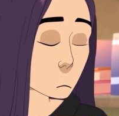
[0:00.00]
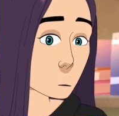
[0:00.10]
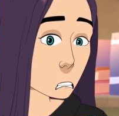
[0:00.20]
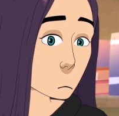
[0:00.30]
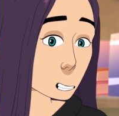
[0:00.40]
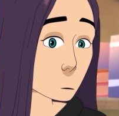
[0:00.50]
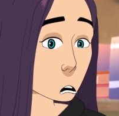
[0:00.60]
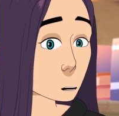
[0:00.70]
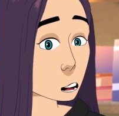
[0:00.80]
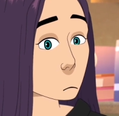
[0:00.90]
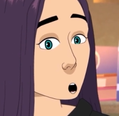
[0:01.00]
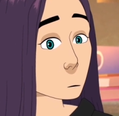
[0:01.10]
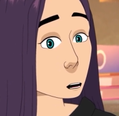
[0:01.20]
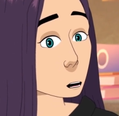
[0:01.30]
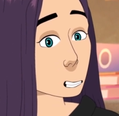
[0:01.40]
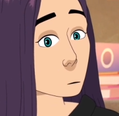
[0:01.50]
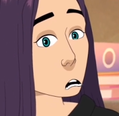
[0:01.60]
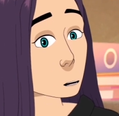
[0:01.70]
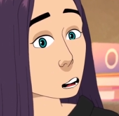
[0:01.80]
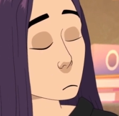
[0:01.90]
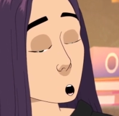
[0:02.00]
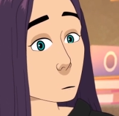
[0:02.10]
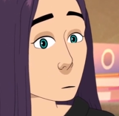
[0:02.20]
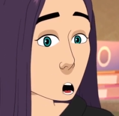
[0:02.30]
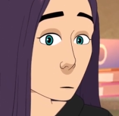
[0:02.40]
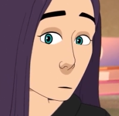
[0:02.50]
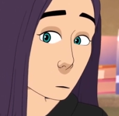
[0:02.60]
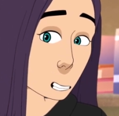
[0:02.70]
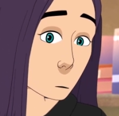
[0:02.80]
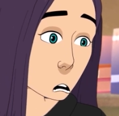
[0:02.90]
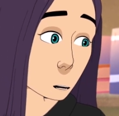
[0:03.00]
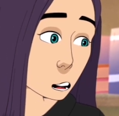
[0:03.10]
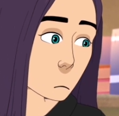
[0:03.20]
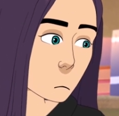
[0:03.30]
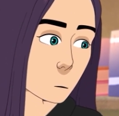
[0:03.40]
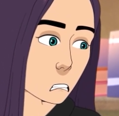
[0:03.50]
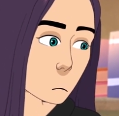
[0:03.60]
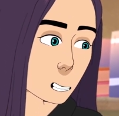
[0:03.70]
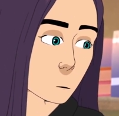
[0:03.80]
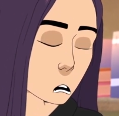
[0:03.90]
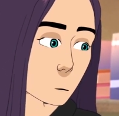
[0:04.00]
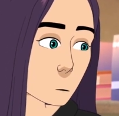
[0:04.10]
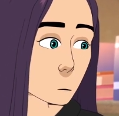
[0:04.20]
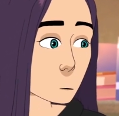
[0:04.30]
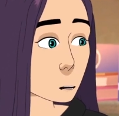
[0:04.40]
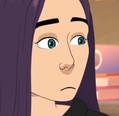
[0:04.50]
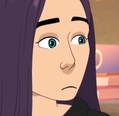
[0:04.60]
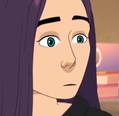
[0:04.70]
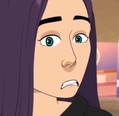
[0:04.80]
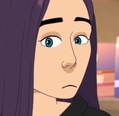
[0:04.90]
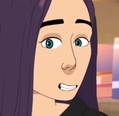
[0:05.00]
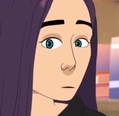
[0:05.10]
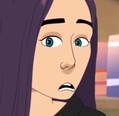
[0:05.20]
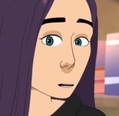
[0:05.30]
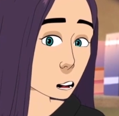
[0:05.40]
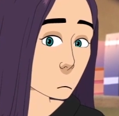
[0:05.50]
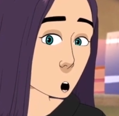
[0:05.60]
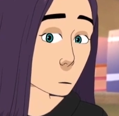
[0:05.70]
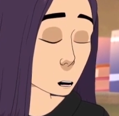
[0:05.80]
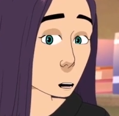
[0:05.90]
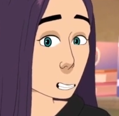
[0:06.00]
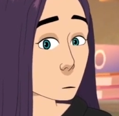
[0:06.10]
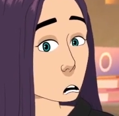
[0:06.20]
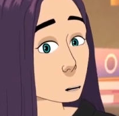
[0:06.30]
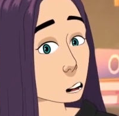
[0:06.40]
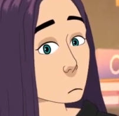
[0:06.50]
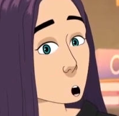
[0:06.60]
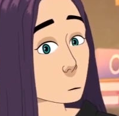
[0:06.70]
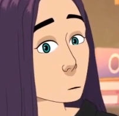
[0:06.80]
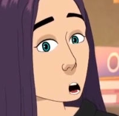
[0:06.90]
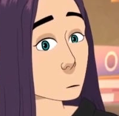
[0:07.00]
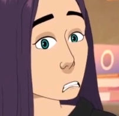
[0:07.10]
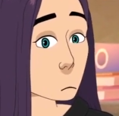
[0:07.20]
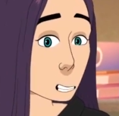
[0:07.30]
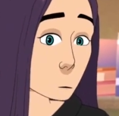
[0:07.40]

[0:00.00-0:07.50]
my heart beating fast, my legs refusing to move. But I had no choice. This was the only way to make